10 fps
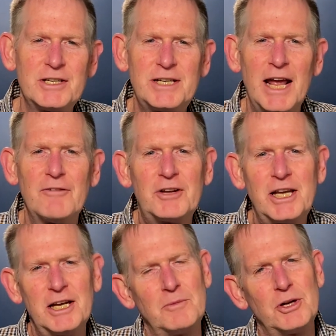Dave
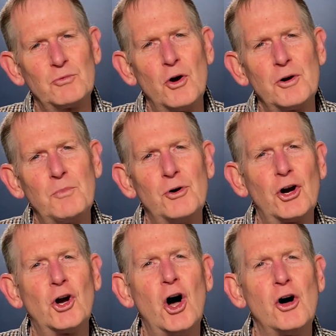Kinnaman wrote a
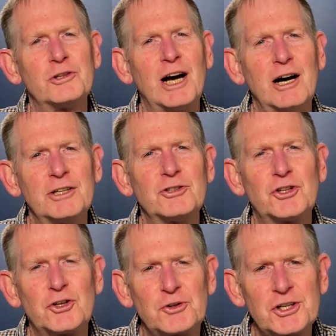book called
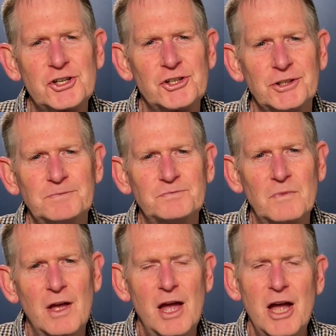Unchristian.
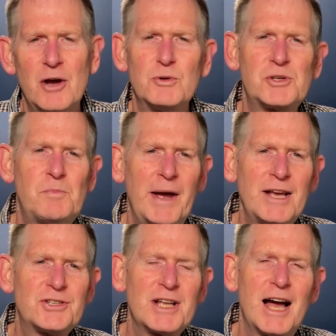It was
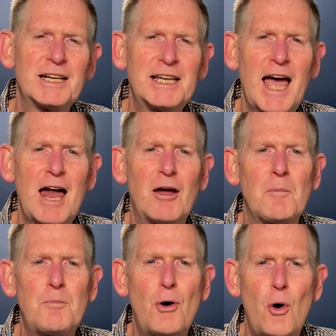based on
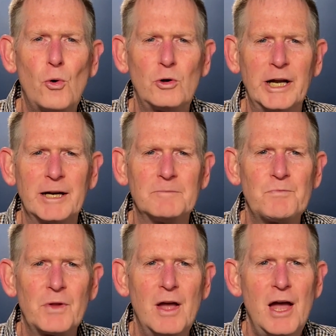Gallup polling,
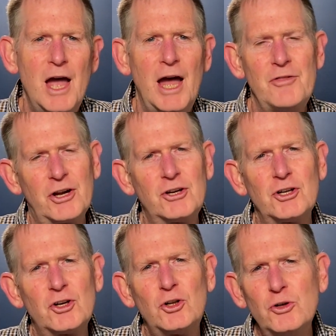and the
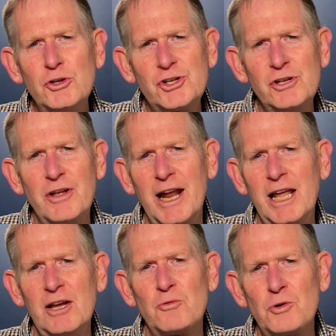conclusion that
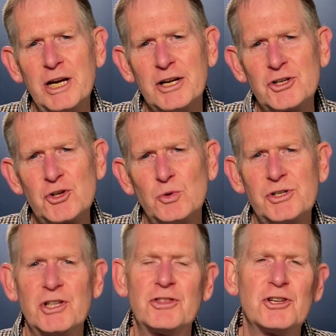he reached
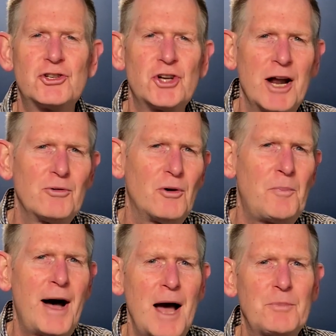was that the general
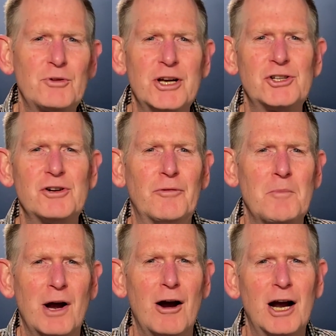population of
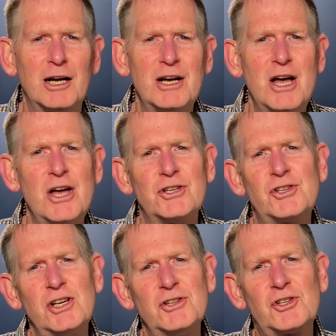America
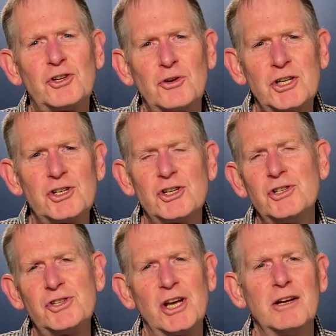sees
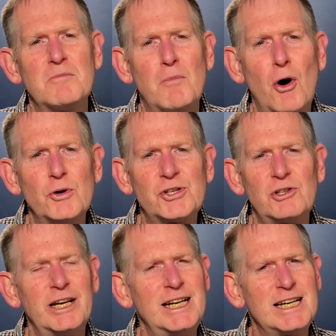Christians in
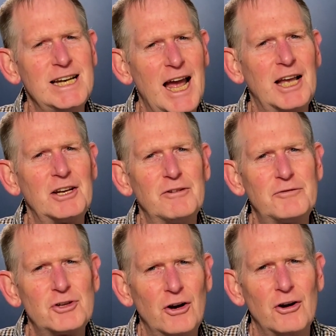mostly negative
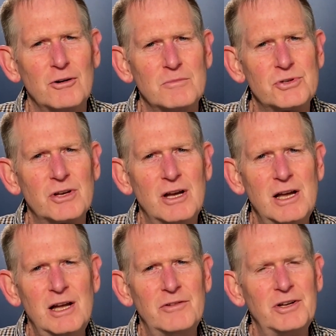terms.
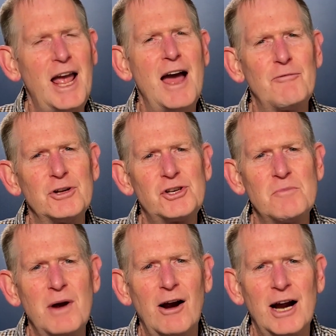The average
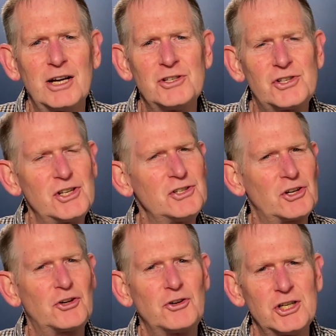American sees a
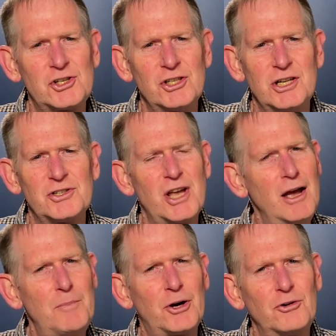Christian as
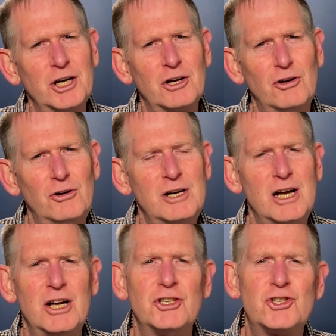hypocritical,
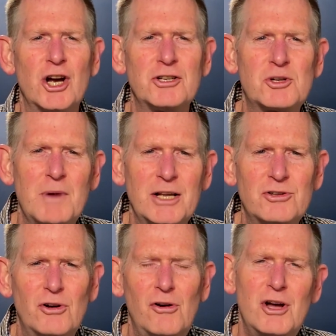
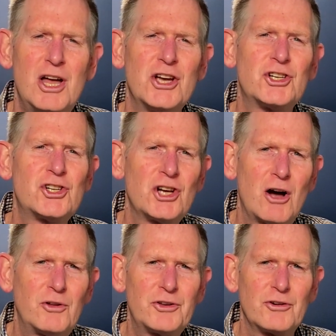judgmental,
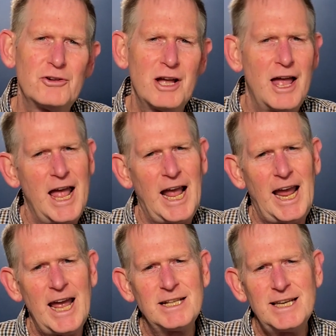sheltered,
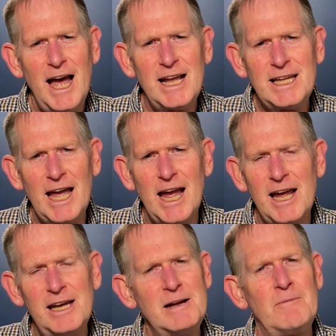
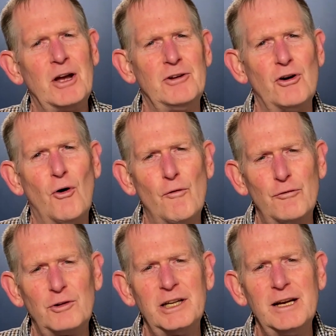anti-gay, and
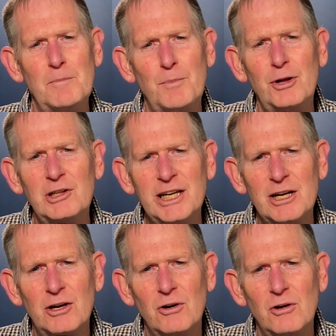overly
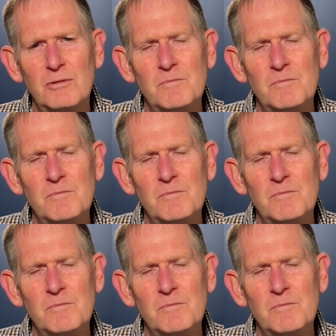political.